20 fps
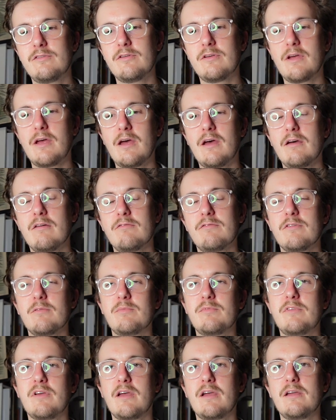to have
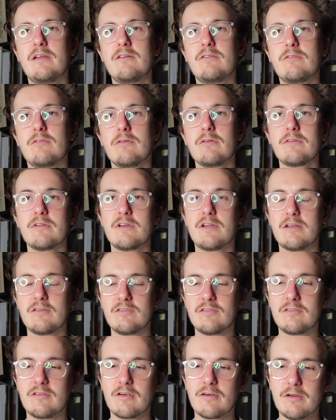obtained all the
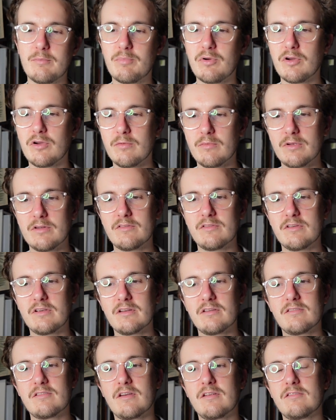necessary permits and
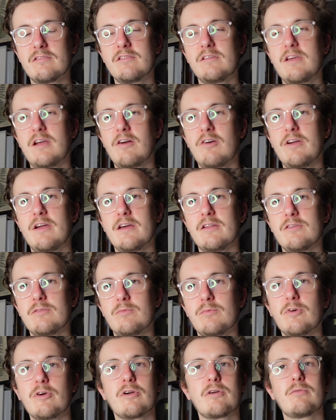consents to carry out the
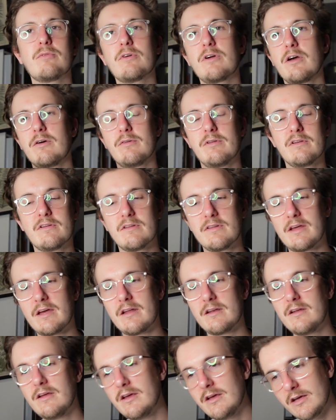work. We'll go into
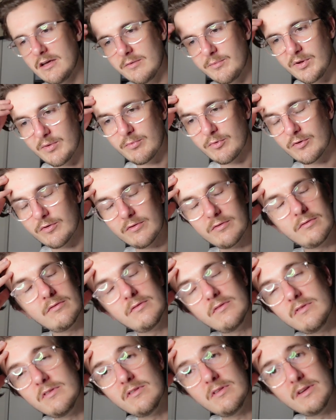that a bit more
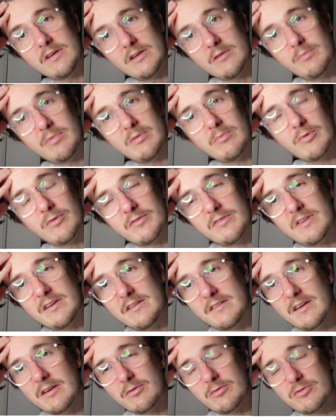
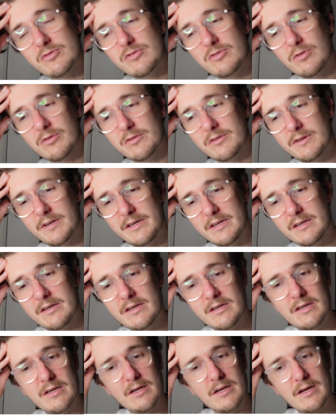detail shortly.
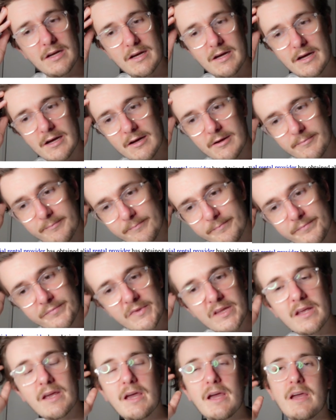
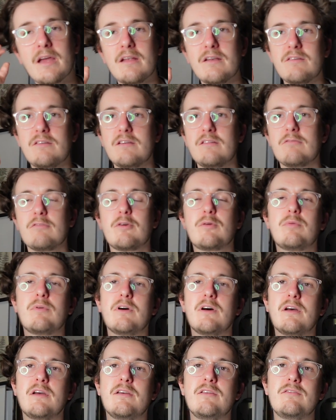And it
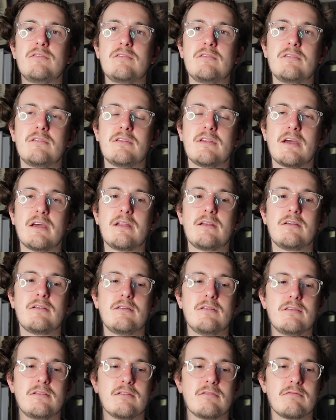requires that
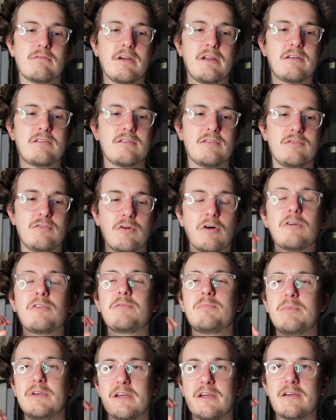the renter
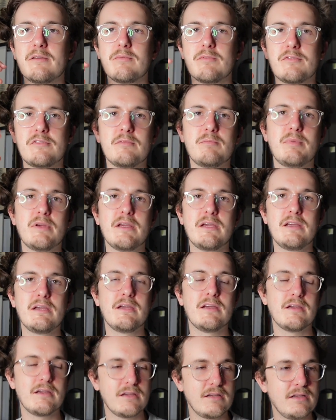not be able to be
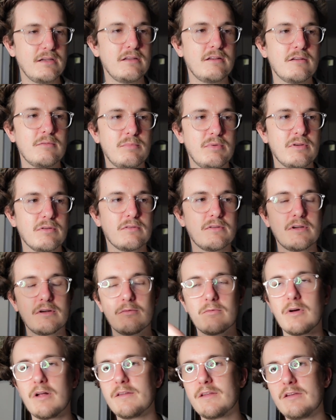in the
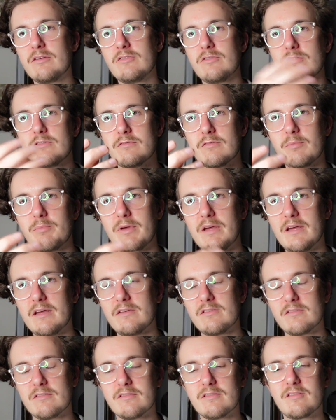building while they do the
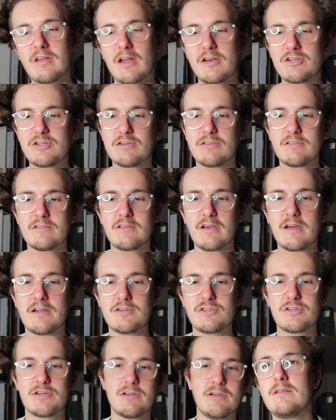repairs and such and
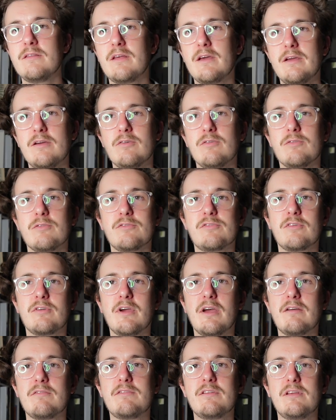such. They also
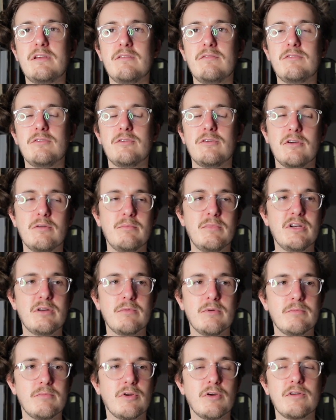have to give you a
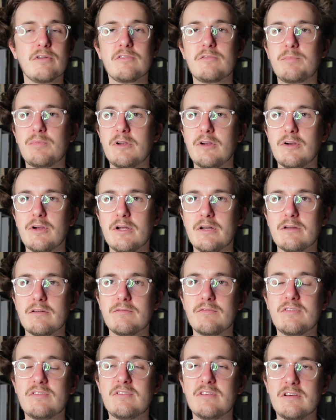minimum notice period
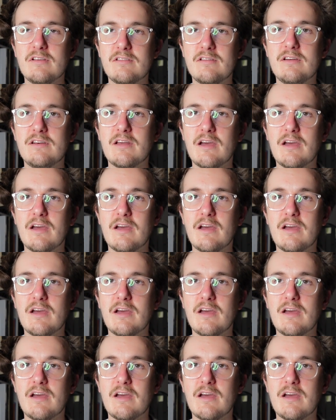of 60